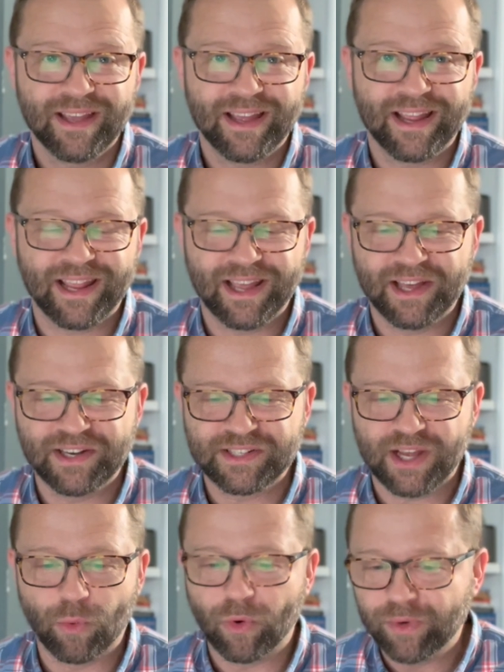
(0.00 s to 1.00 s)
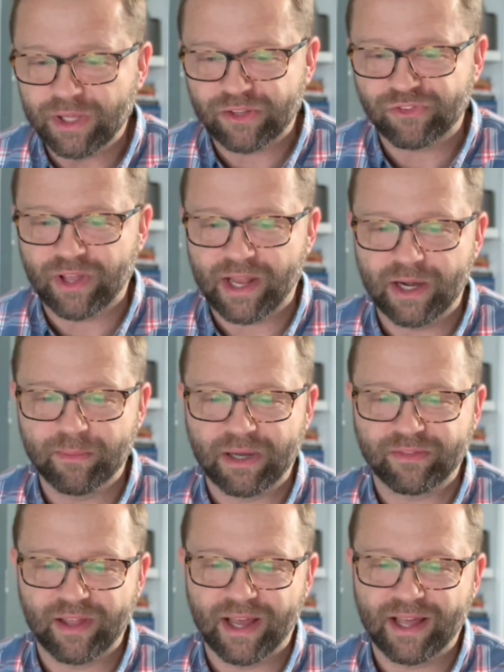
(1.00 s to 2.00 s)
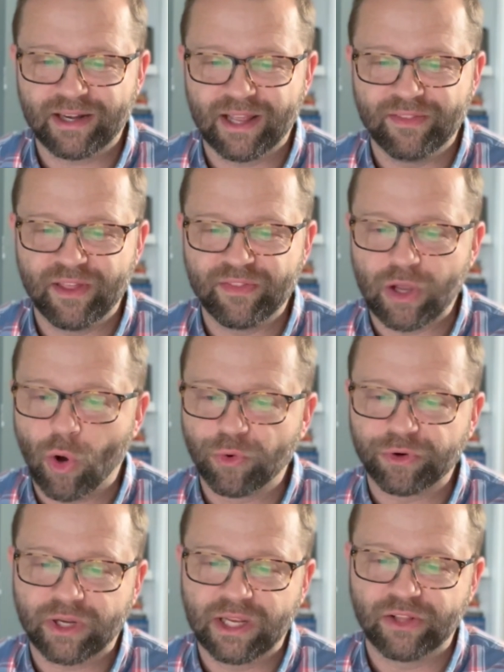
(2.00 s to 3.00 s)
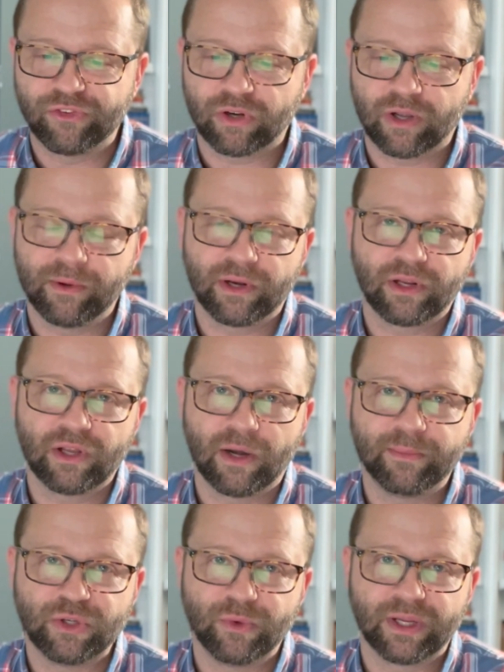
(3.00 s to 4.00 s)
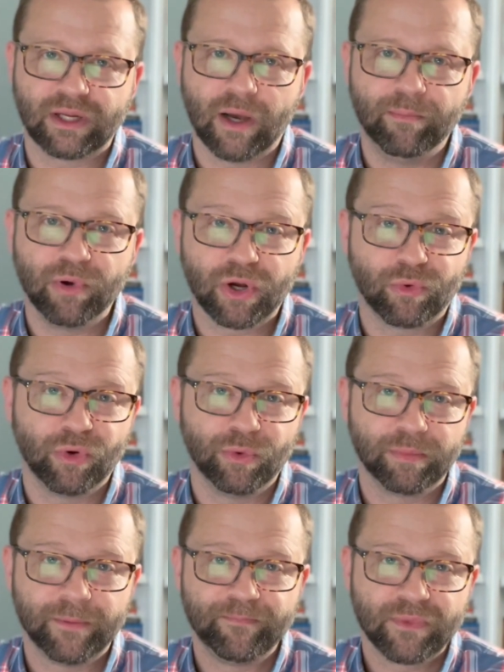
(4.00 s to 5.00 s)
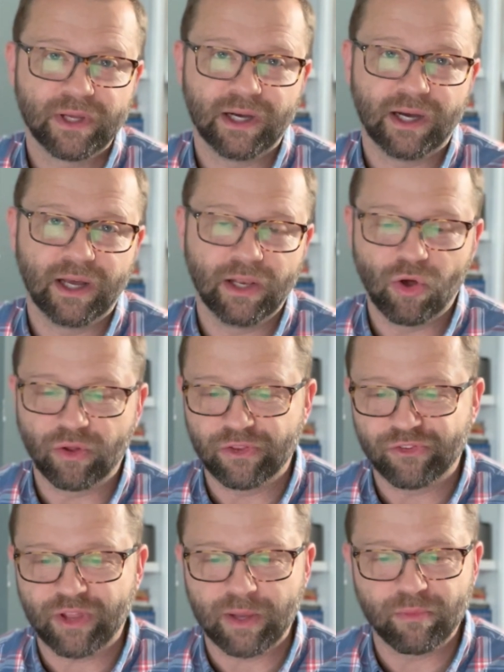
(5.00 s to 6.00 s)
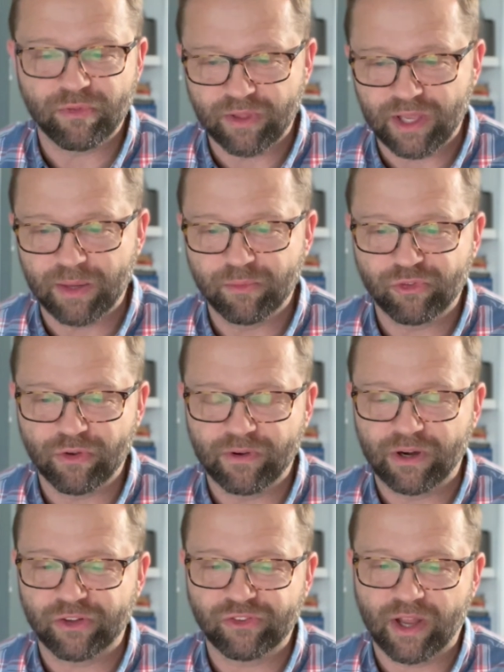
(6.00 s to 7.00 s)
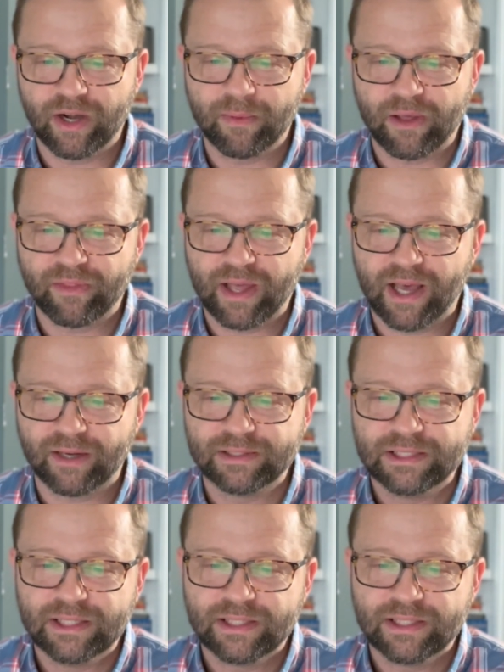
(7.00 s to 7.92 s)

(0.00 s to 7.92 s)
And we're really excited about that. And then the older kids are going to be doing a book group along the same theme. So very excited about that.